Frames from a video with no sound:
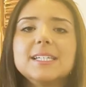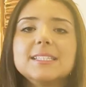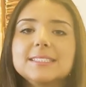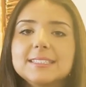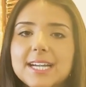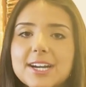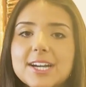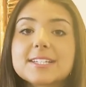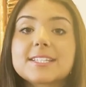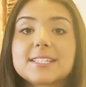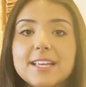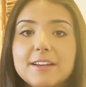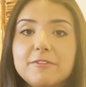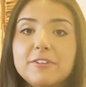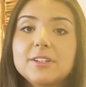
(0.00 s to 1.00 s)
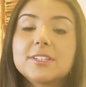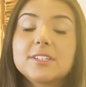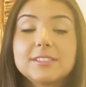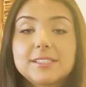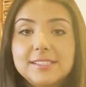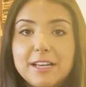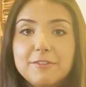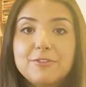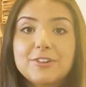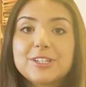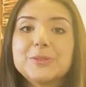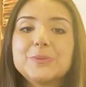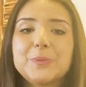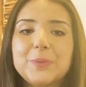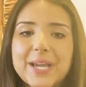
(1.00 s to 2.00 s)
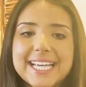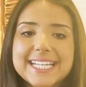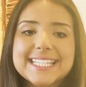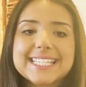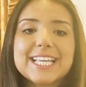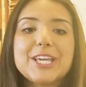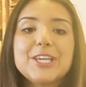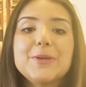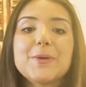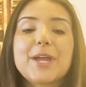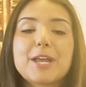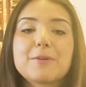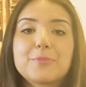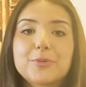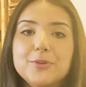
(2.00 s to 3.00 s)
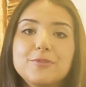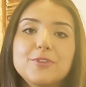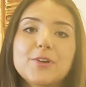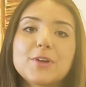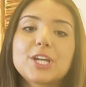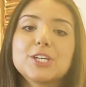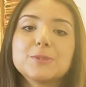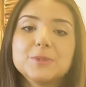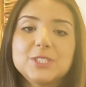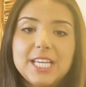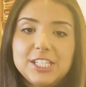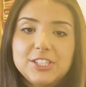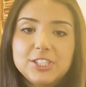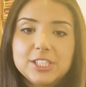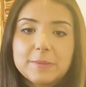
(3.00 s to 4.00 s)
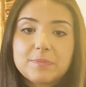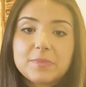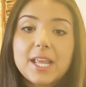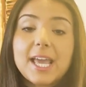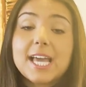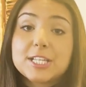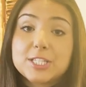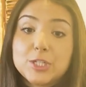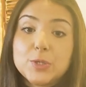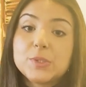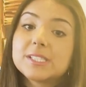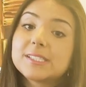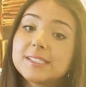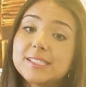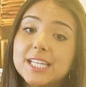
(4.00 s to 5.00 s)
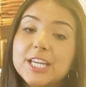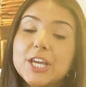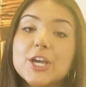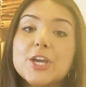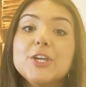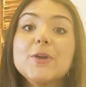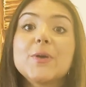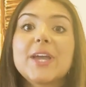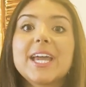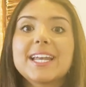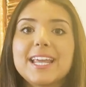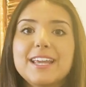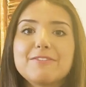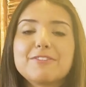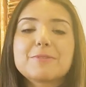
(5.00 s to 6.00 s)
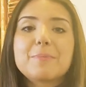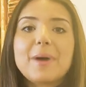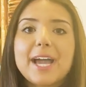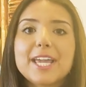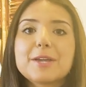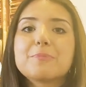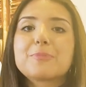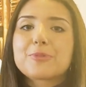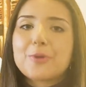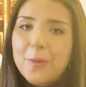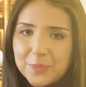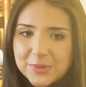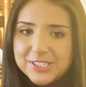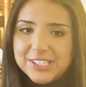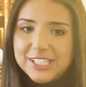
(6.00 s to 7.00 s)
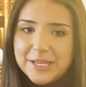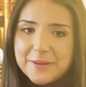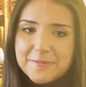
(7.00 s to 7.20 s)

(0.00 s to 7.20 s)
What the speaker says: There are several ways you can prove your accommodation. As you will see, you can even buy a property.